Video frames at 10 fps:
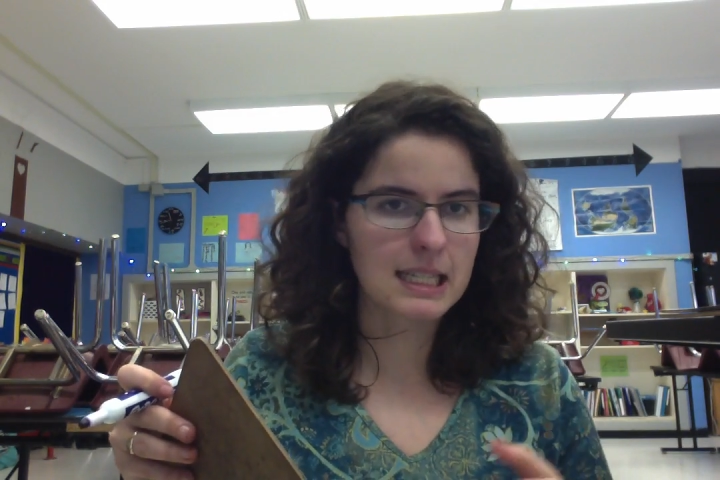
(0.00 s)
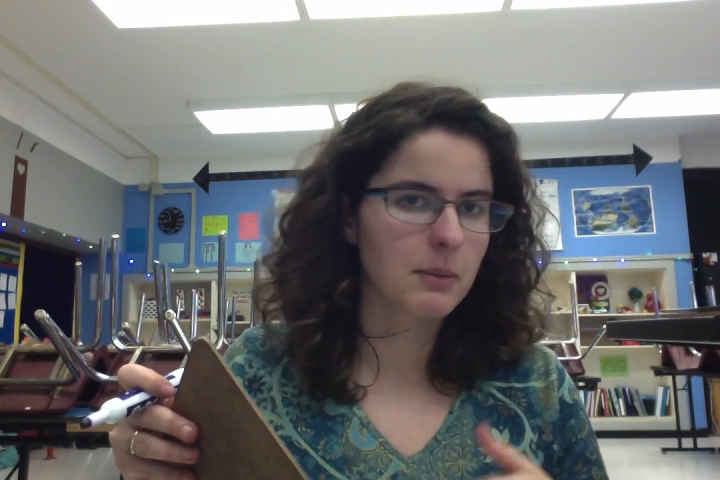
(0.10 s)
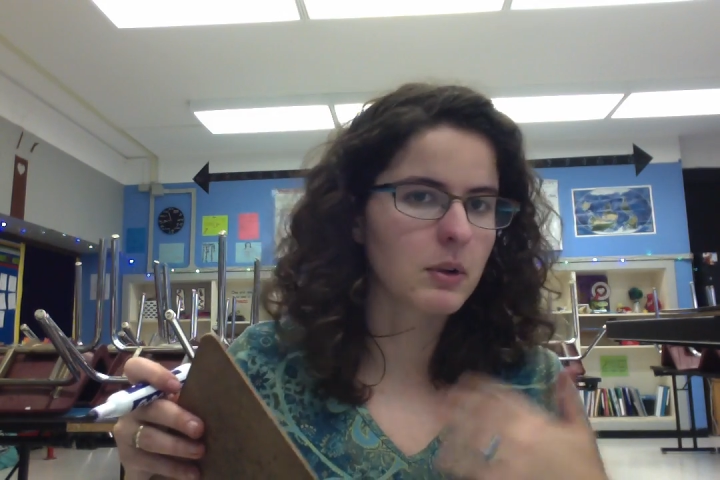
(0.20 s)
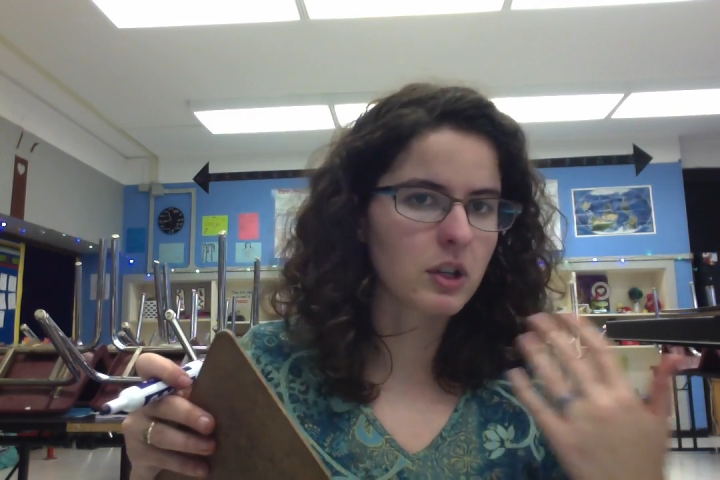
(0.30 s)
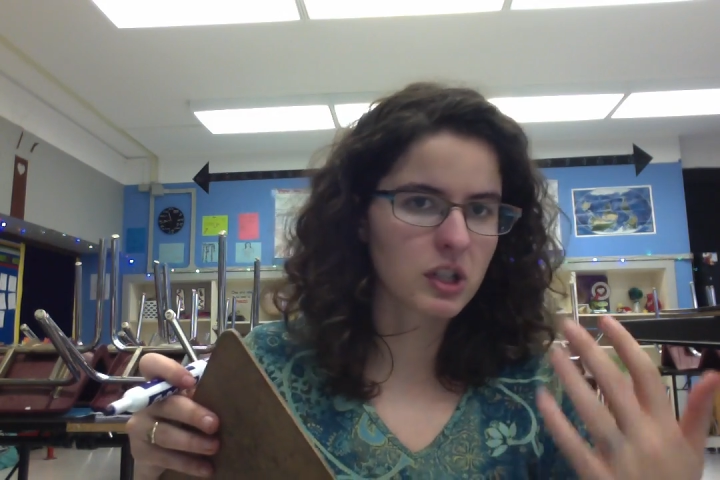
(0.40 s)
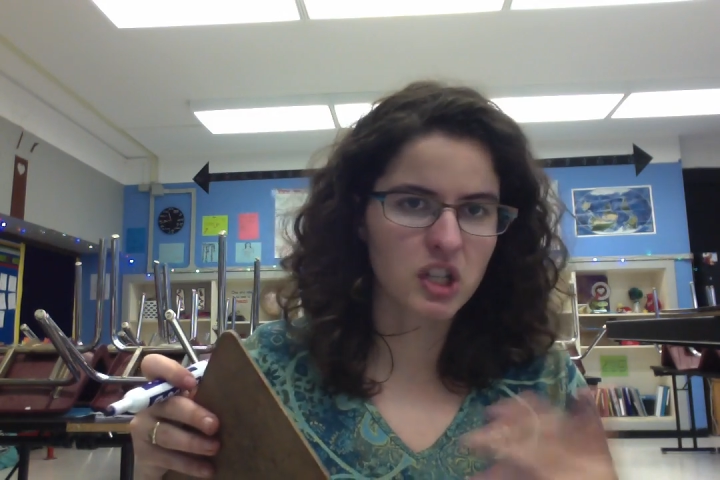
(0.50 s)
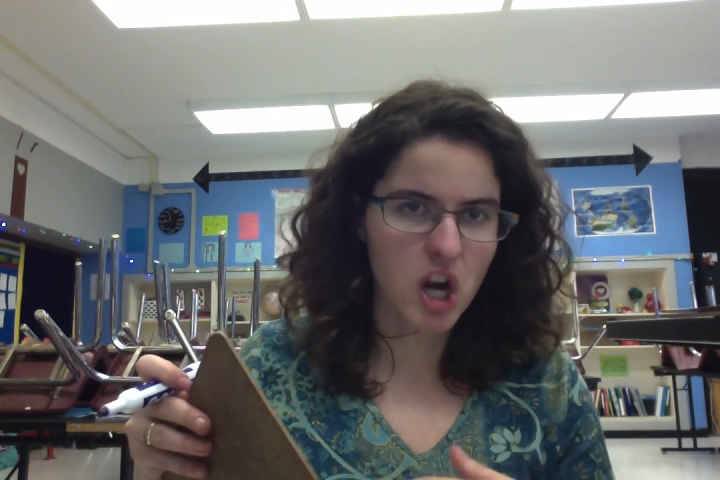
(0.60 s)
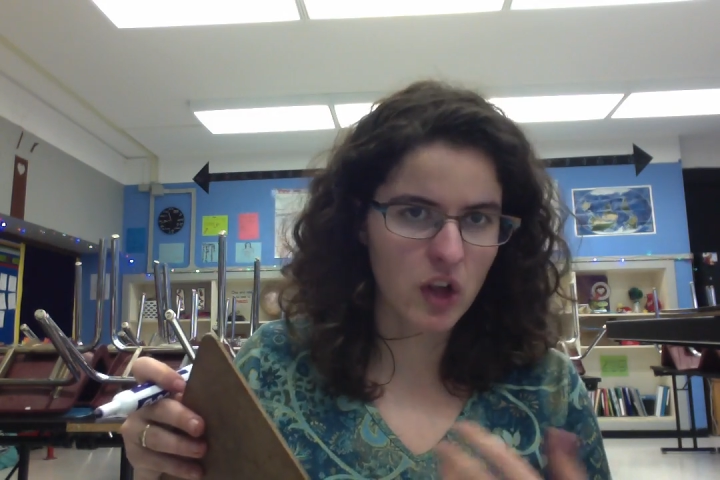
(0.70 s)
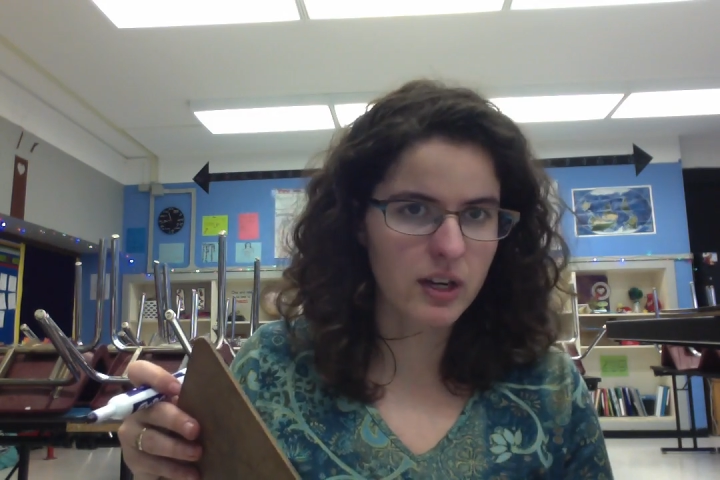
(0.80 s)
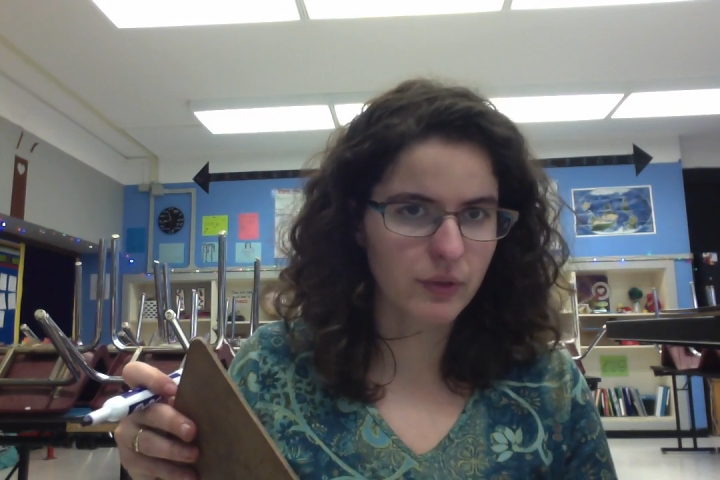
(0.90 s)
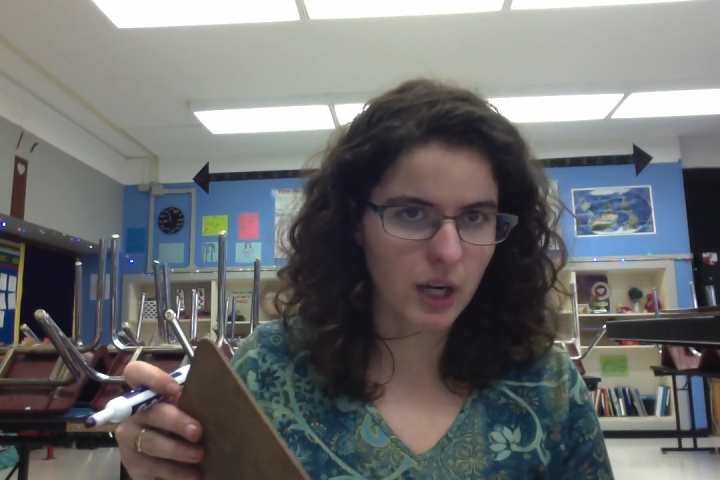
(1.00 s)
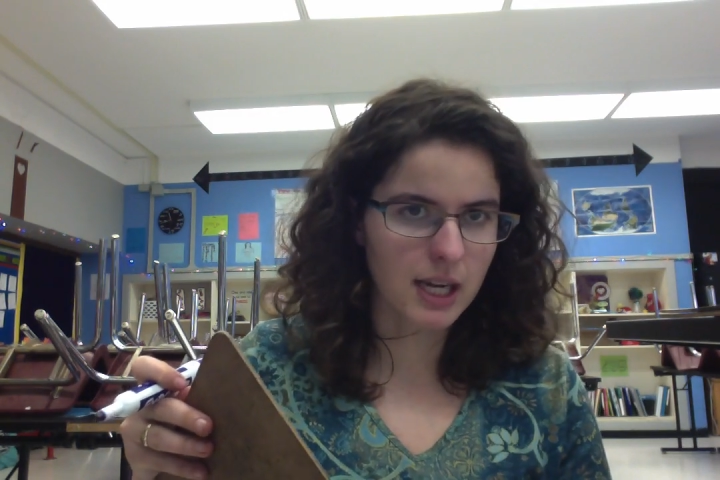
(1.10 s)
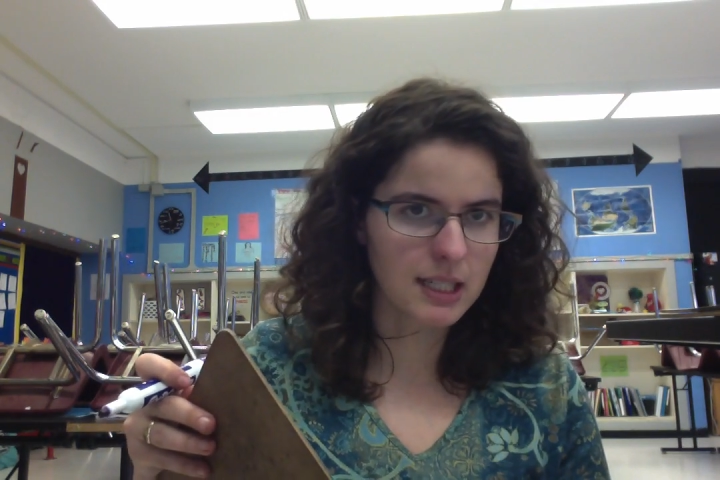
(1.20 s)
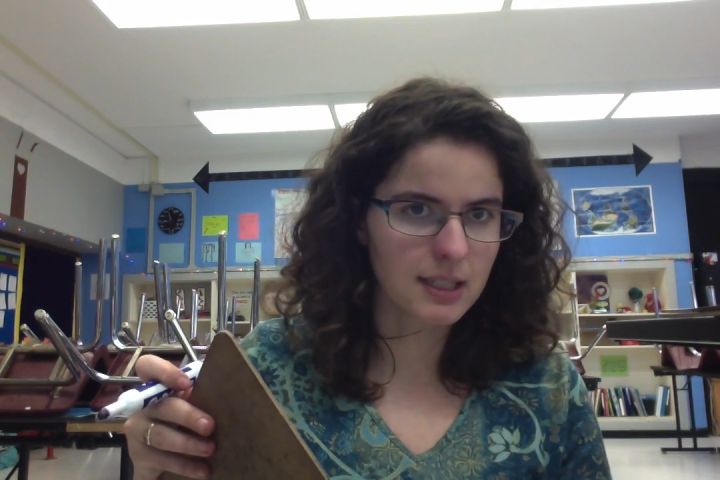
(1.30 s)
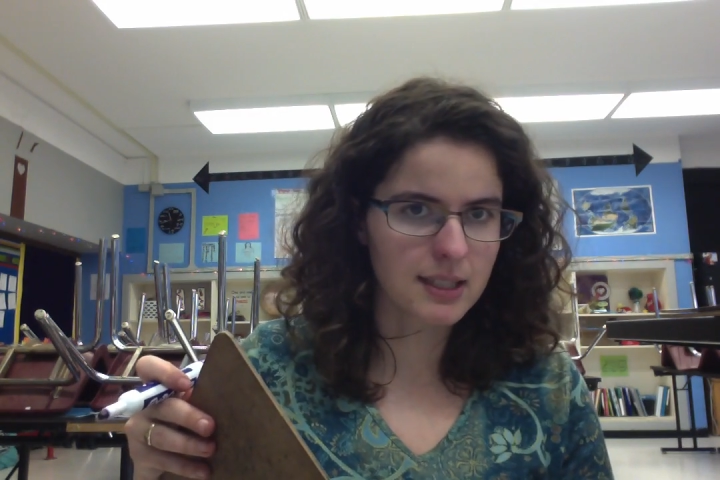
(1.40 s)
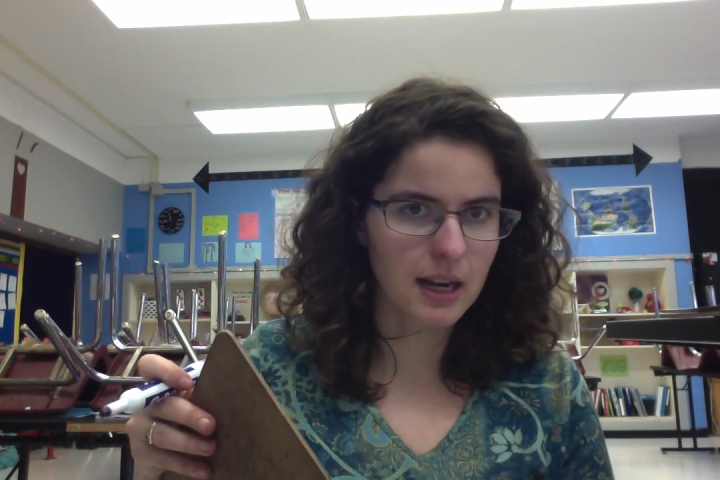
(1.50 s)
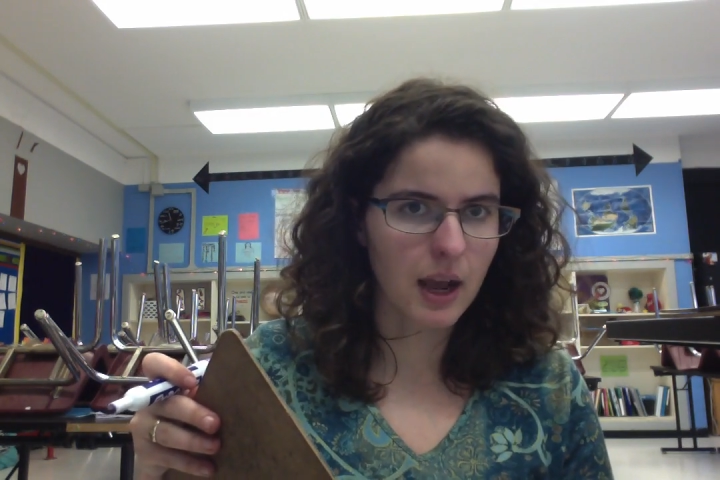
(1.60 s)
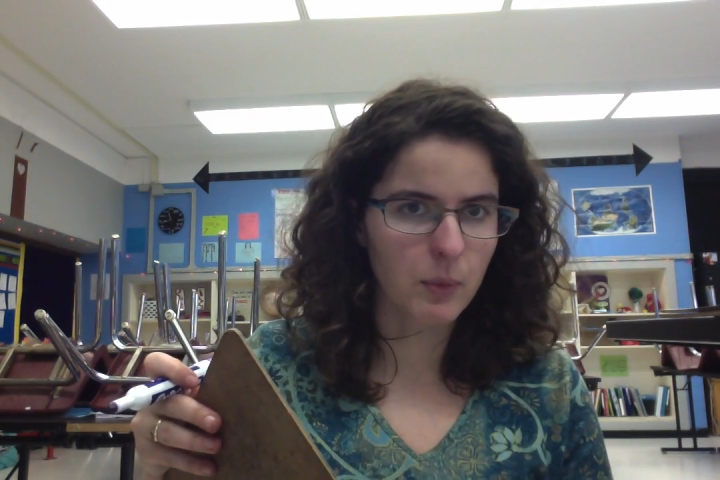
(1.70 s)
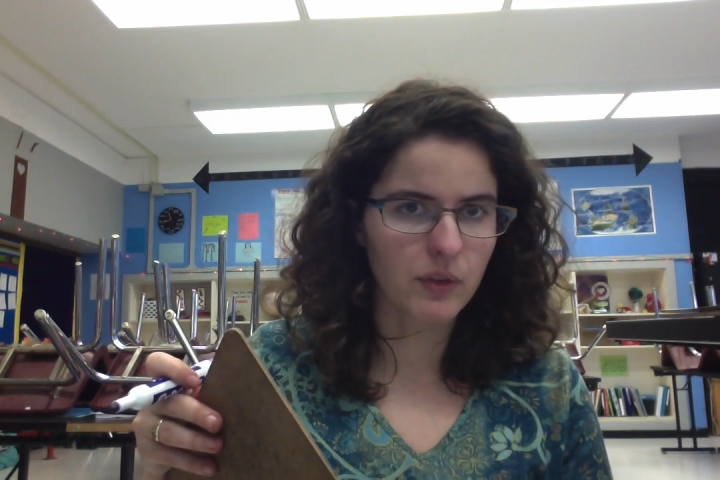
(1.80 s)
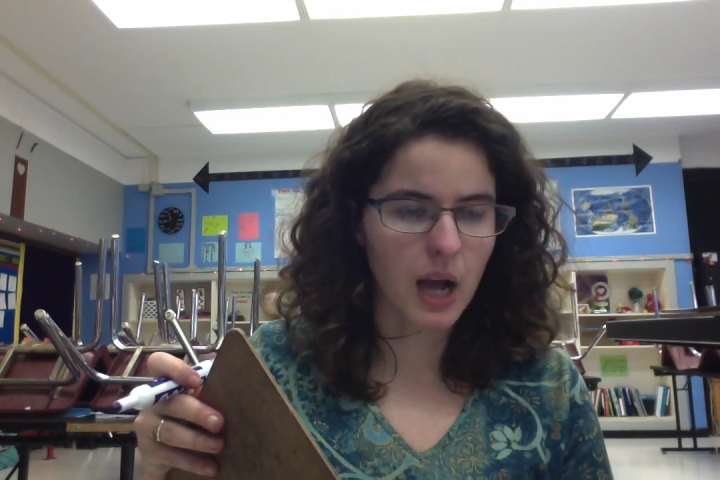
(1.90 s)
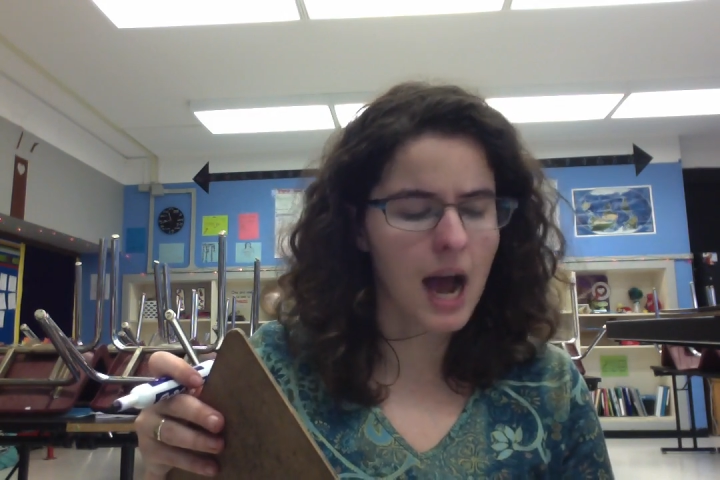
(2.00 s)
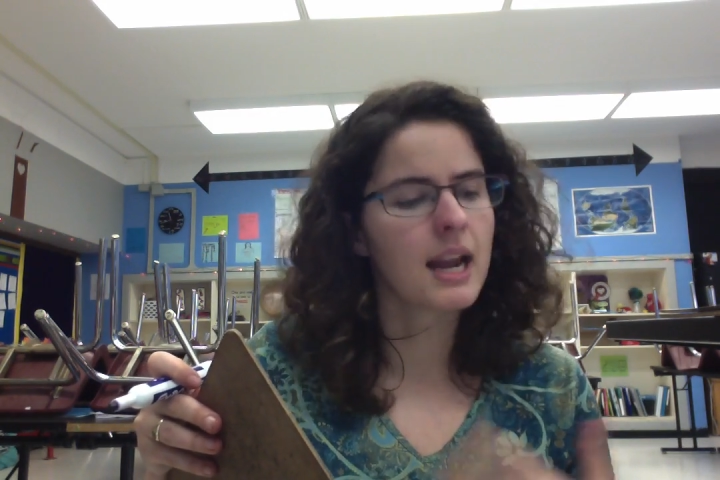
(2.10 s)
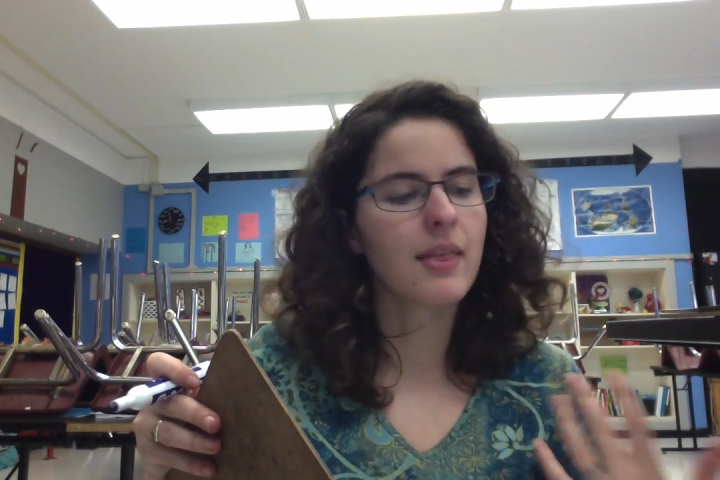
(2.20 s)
and I'm going to just share the different ideas that we've got,